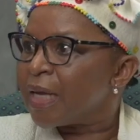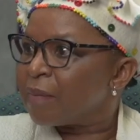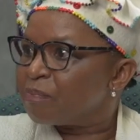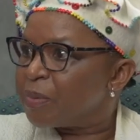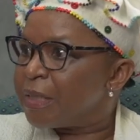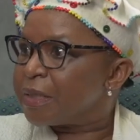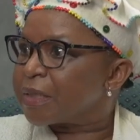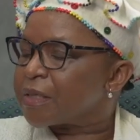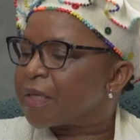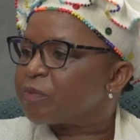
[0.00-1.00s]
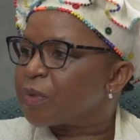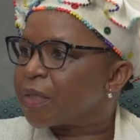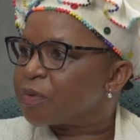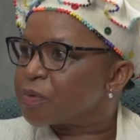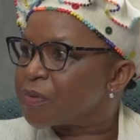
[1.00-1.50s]
And I'm pleased that we can
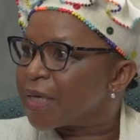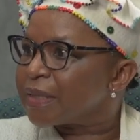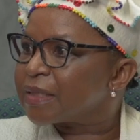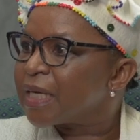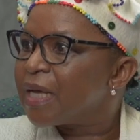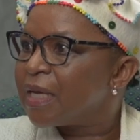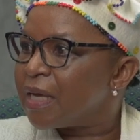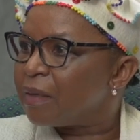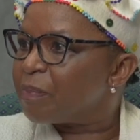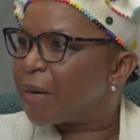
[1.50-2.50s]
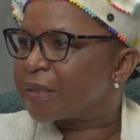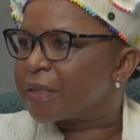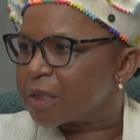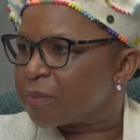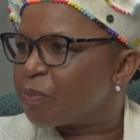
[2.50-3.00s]
do that in
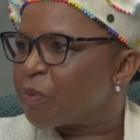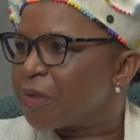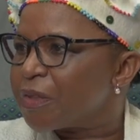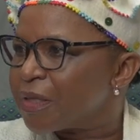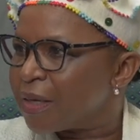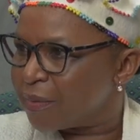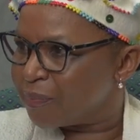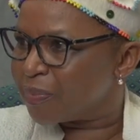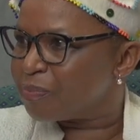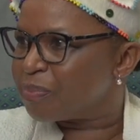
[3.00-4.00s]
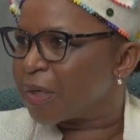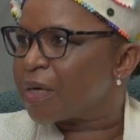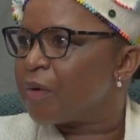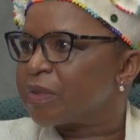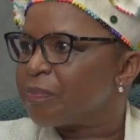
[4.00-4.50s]
partnership with um, Brit
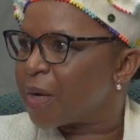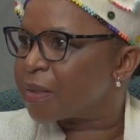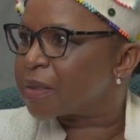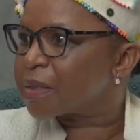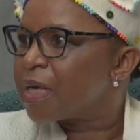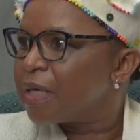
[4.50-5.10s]
counterparts,